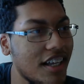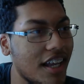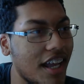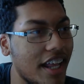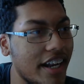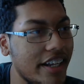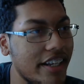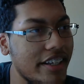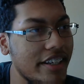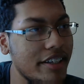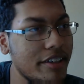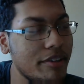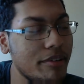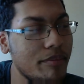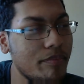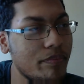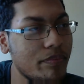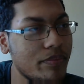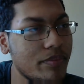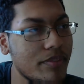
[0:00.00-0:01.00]
and he
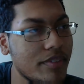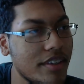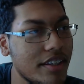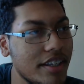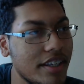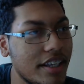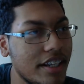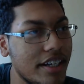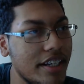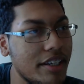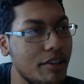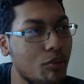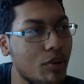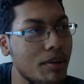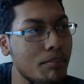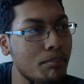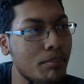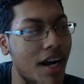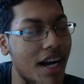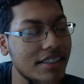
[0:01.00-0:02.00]

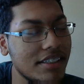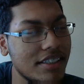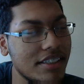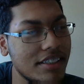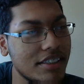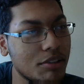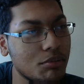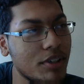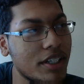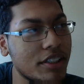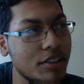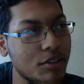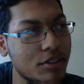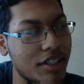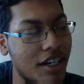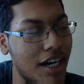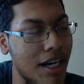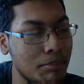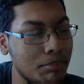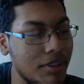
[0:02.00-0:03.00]
went back to his original
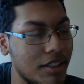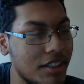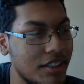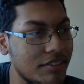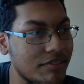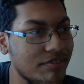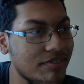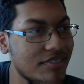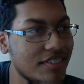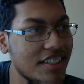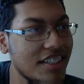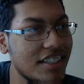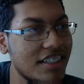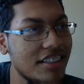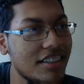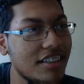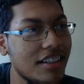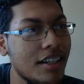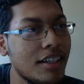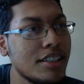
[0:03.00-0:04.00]
timeline.
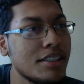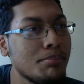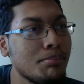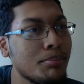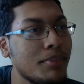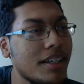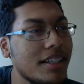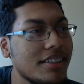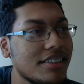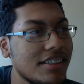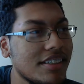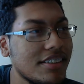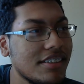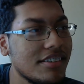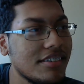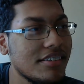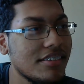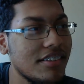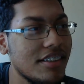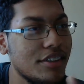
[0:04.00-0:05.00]
It doesn't make
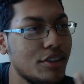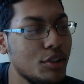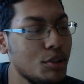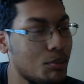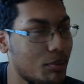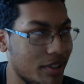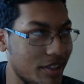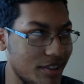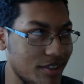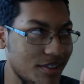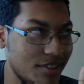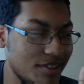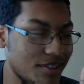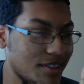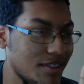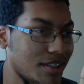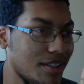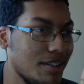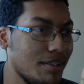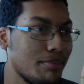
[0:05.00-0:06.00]
sense in two ways.
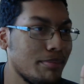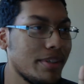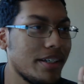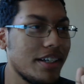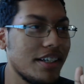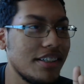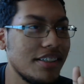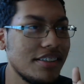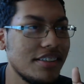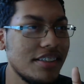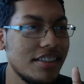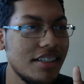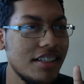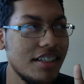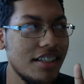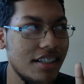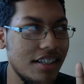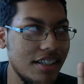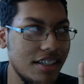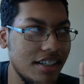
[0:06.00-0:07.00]
because
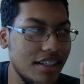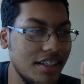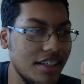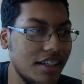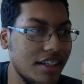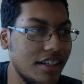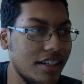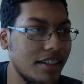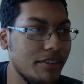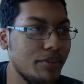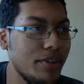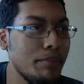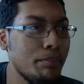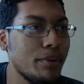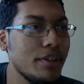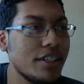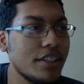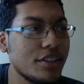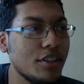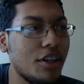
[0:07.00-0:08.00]
if he
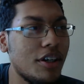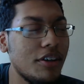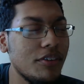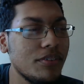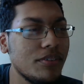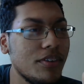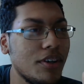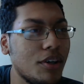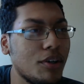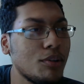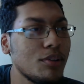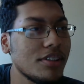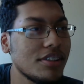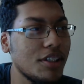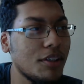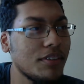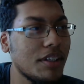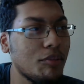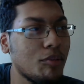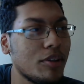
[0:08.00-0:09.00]
pushed off the old
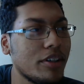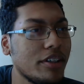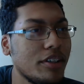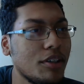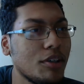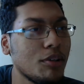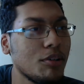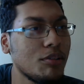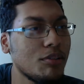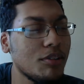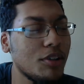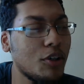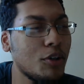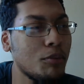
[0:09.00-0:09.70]
self that wanted to go